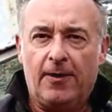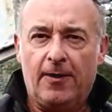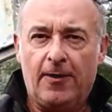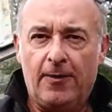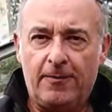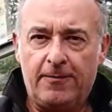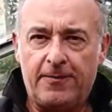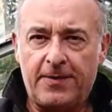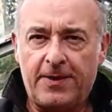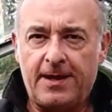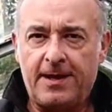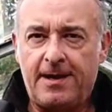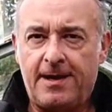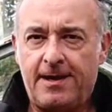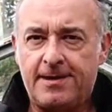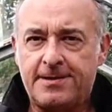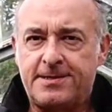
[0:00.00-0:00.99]
over the
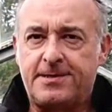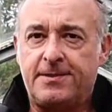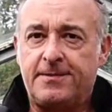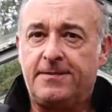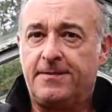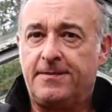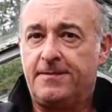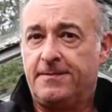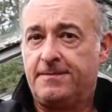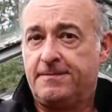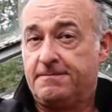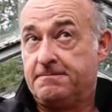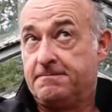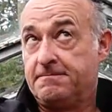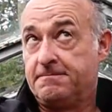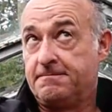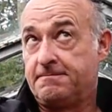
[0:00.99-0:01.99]
last
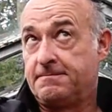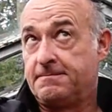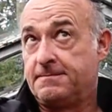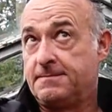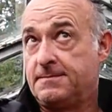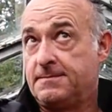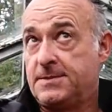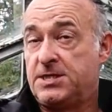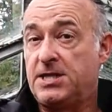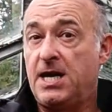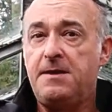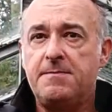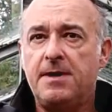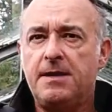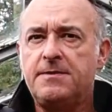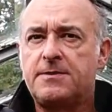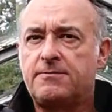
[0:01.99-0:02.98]
10
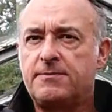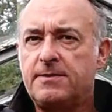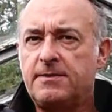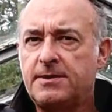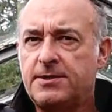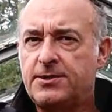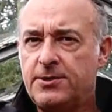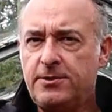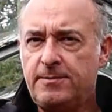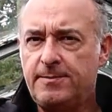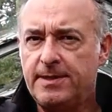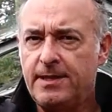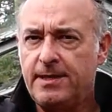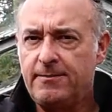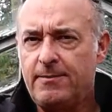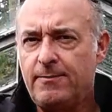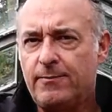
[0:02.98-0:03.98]
months. We're in October
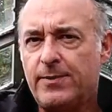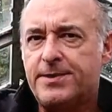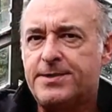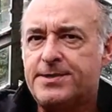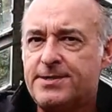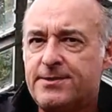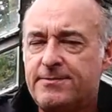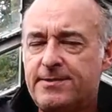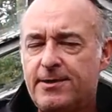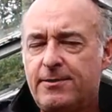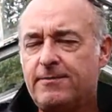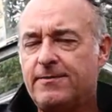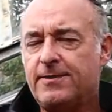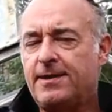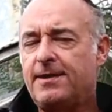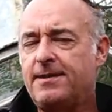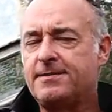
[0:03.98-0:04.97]
now, aren't we? So yeah,
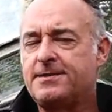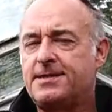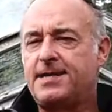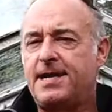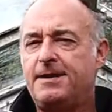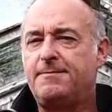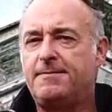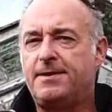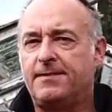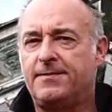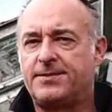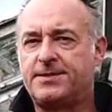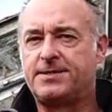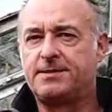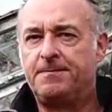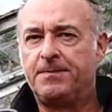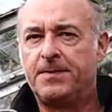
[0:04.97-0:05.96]
over the last 10
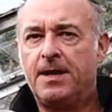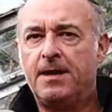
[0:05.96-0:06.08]
months.